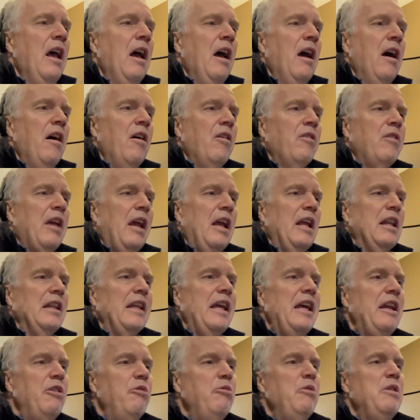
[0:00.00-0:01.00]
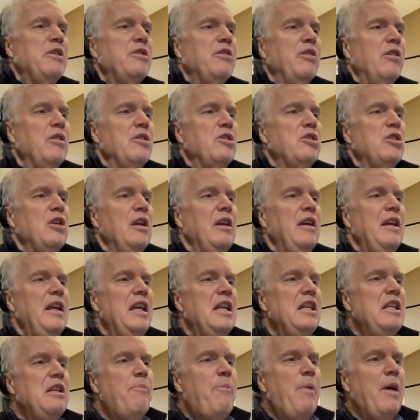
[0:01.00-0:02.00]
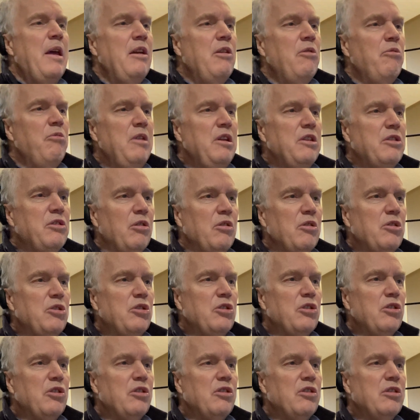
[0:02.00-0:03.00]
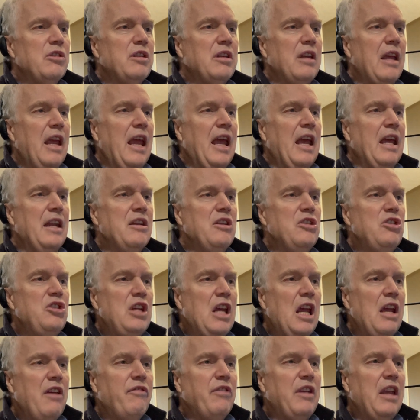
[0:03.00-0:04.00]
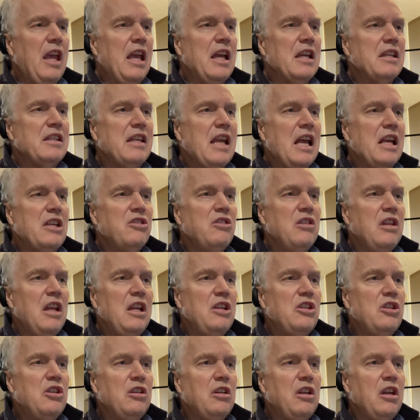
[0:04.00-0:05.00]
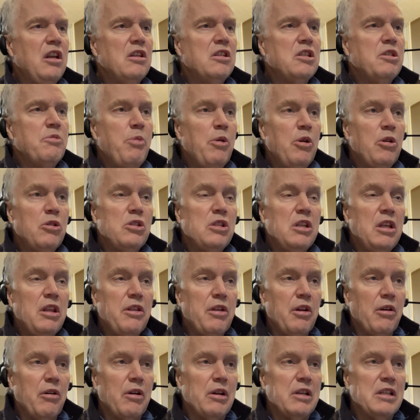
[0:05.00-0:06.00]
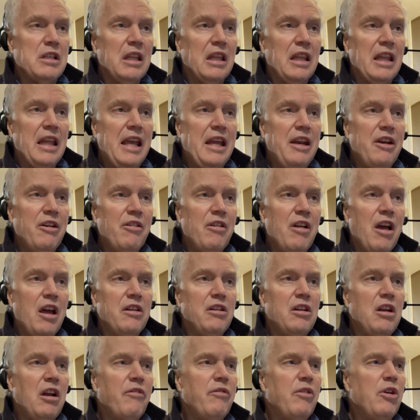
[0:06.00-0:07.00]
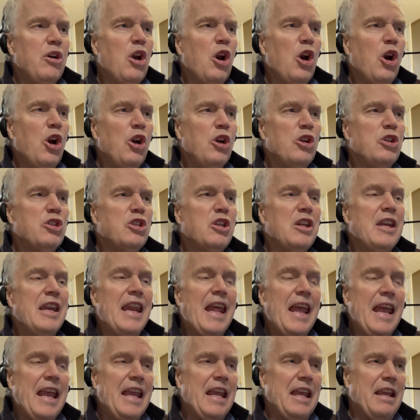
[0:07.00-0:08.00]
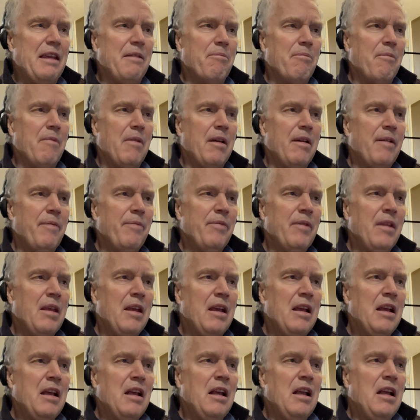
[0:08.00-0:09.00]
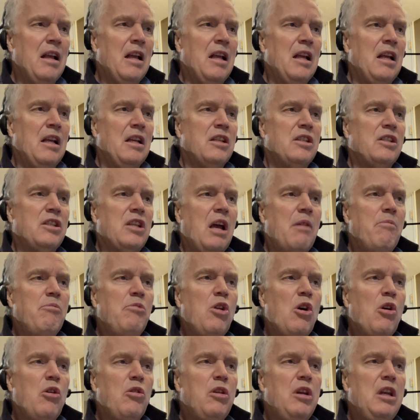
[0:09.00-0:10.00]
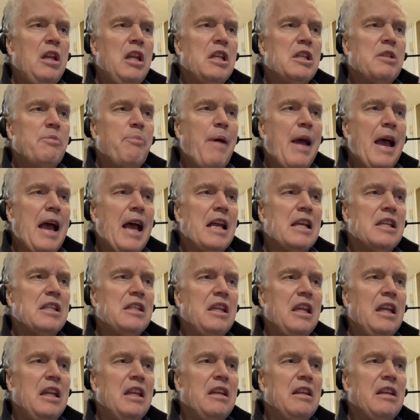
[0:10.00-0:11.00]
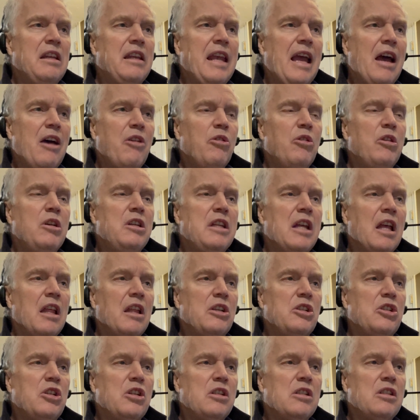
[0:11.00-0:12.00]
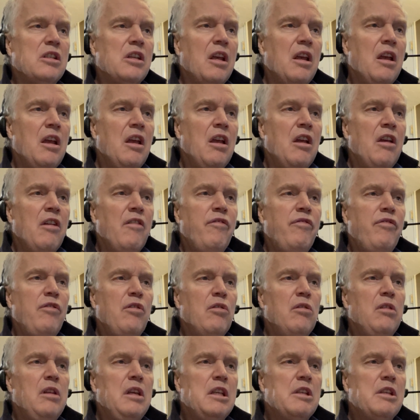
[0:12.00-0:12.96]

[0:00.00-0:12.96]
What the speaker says: Okay, later research. Independent researchers and JFK assassination conspiracy theorists later uncovered Hurt's name. Some noted his past in counterintelligence, fueling